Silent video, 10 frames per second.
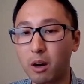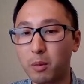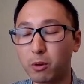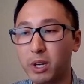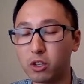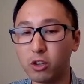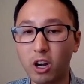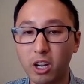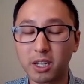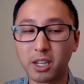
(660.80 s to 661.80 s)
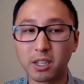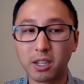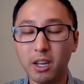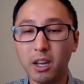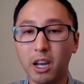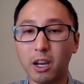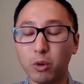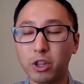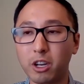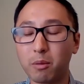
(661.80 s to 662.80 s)
carbon residue content
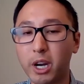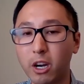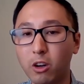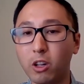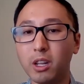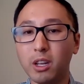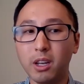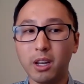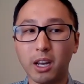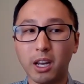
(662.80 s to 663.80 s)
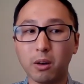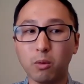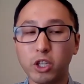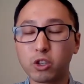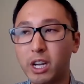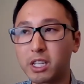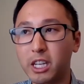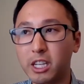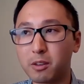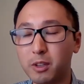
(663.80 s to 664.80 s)
within a barrel, which
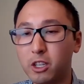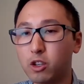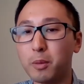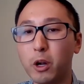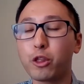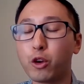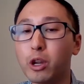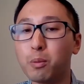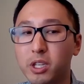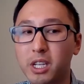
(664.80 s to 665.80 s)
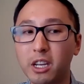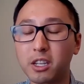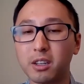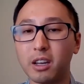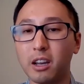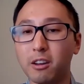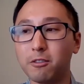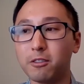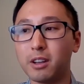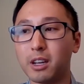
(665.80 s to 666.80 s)
translates into about 30%
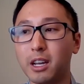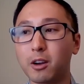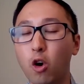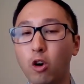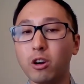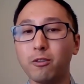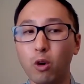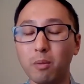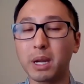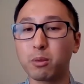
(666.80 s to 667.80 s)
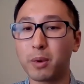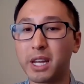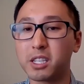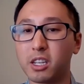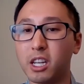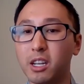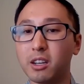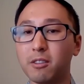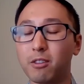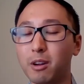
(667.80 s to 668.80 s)
of coke forming propensity
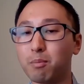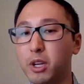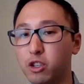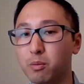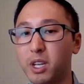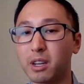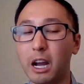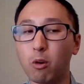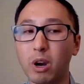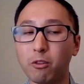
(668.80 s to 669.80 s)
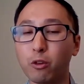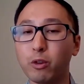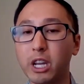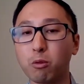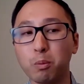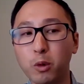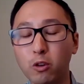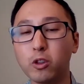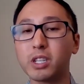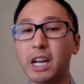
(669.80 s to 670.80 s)
from bitumen. However, if we can
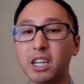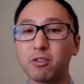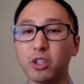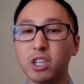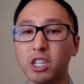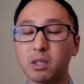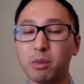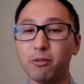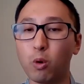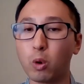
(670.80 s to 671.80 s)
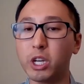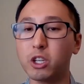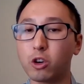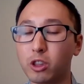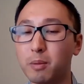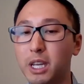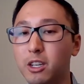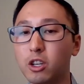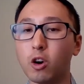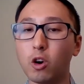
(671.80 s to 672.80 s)
remove those asphaltenes before we turn them
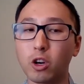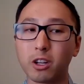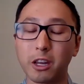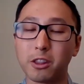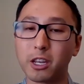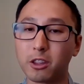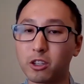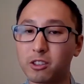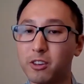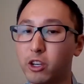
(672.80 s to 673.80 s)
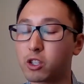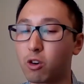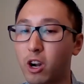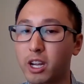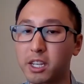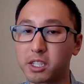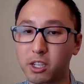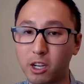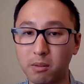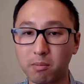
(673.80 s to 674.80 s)
into coke, I think there's a very strong case
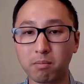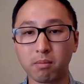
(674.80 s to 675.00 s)
there.